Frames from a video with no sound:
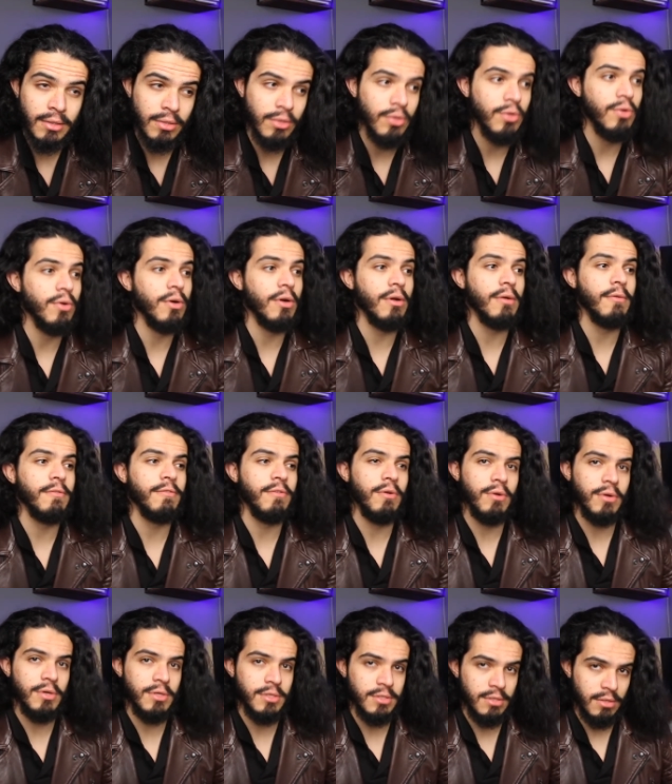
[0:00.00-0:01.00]
you got to
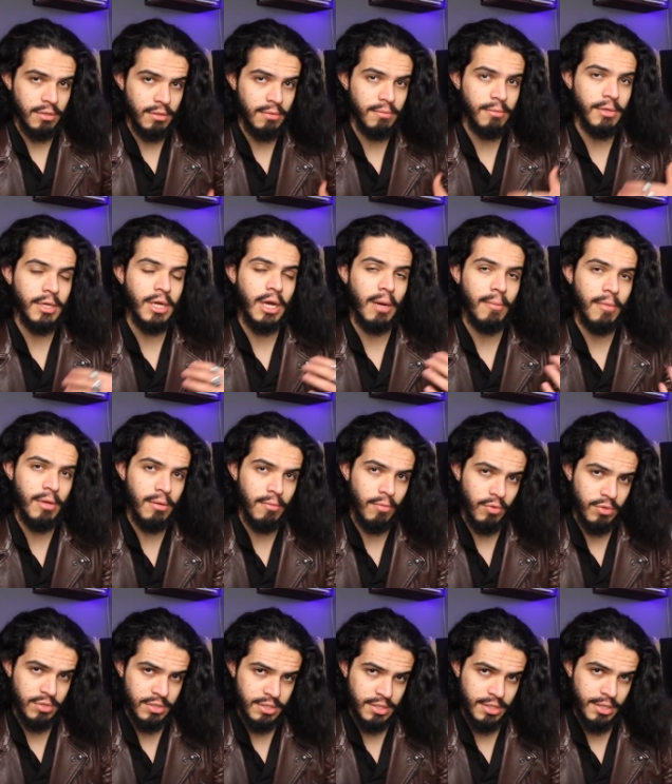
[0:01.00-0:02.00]
focus on becoming
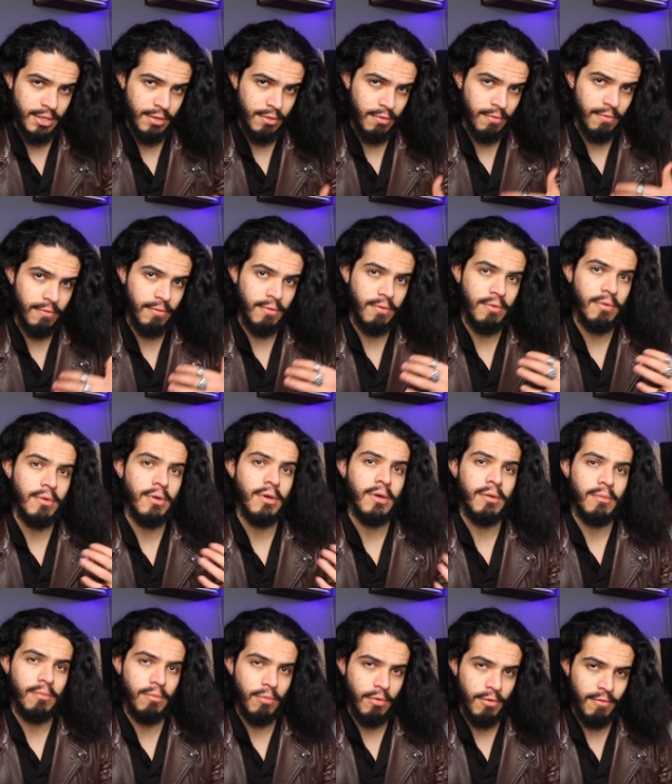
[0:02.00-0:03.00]
more skillful,
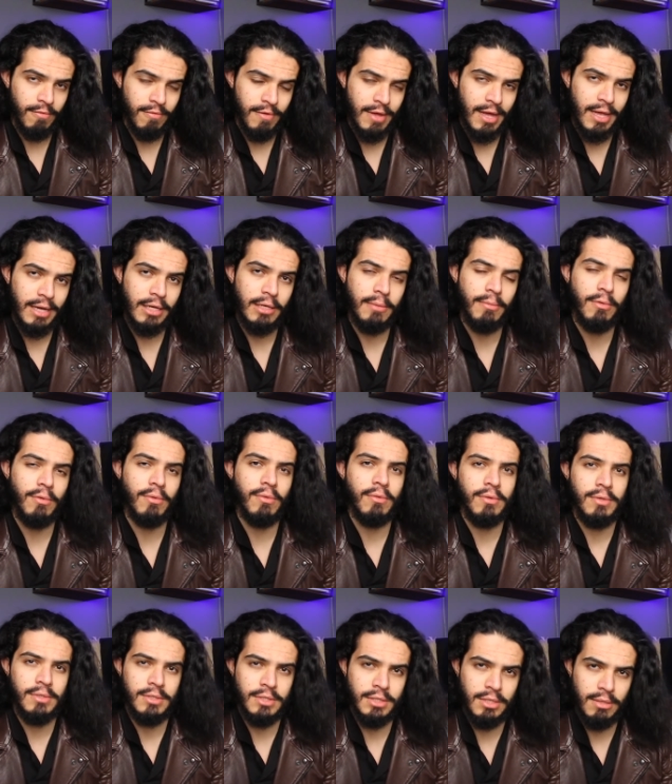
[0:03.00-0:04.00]
more valuable
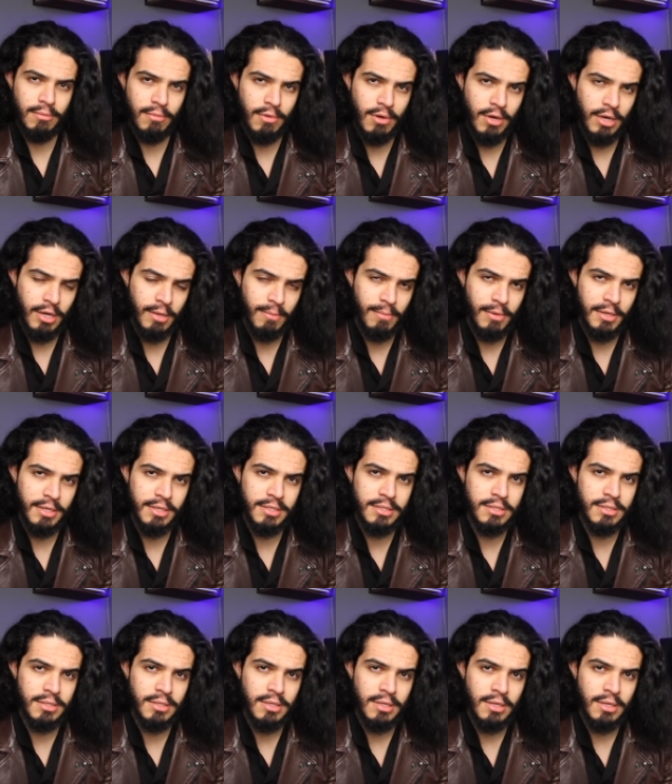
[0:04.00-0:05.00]
to the
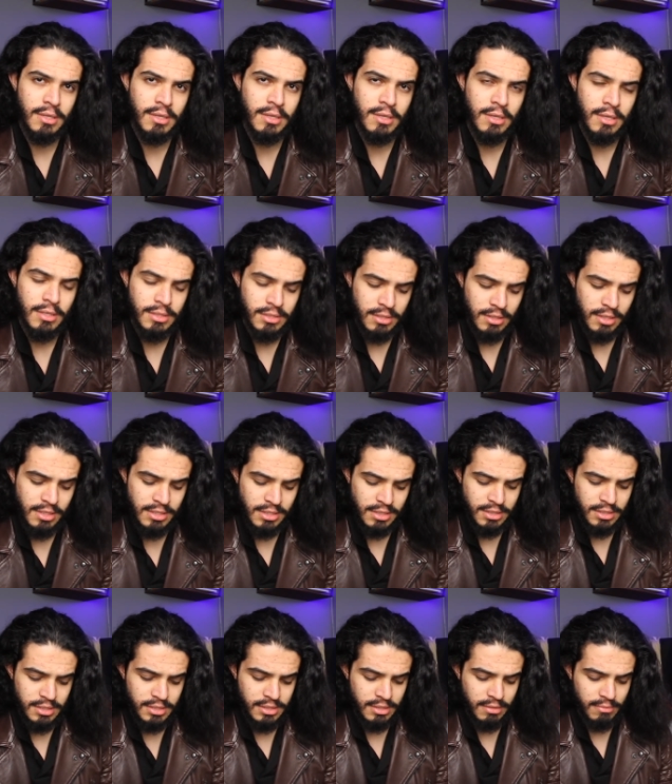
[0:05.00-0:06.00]
marketplace. So these
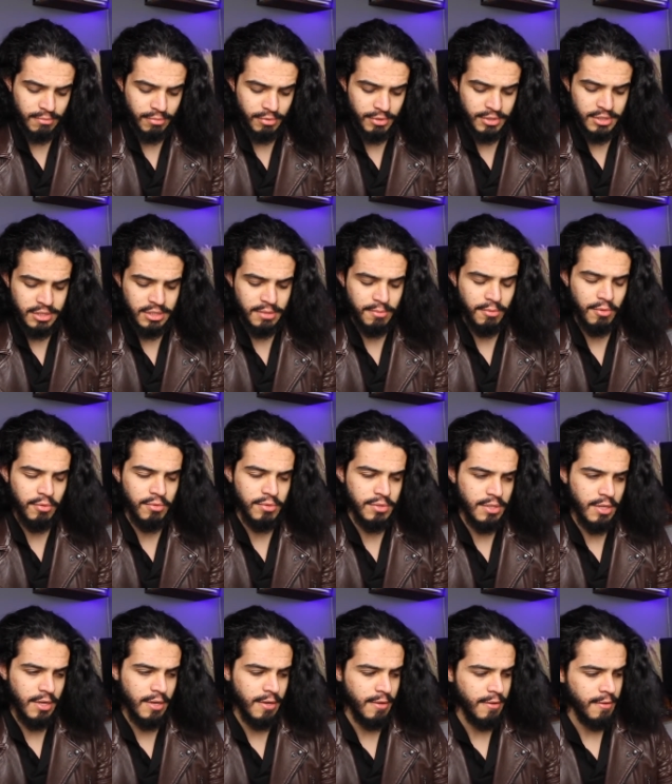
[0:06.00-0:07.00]
are just some
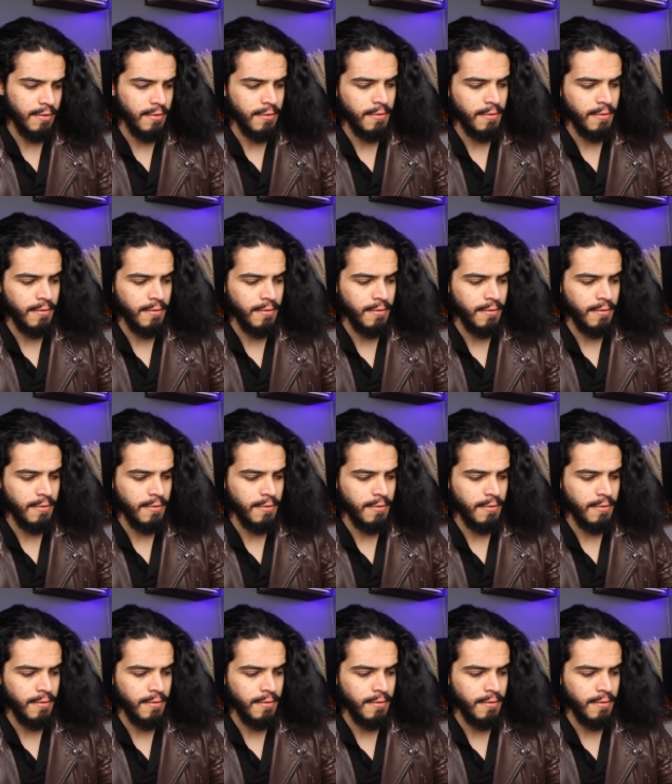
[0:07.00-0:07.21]
principles that